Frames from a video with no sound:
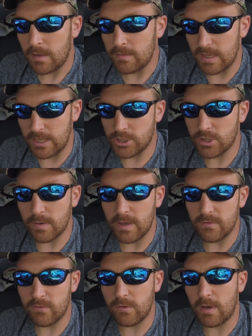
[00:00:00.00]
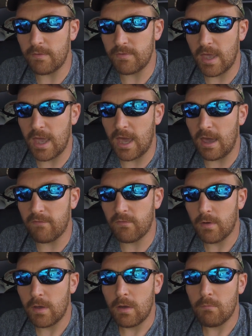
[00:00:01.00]
The issue is you have to have
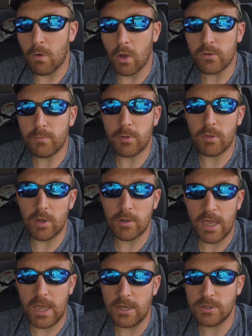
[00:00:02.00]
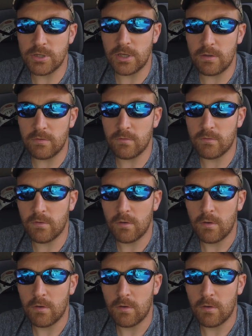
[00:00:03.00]
multiple locations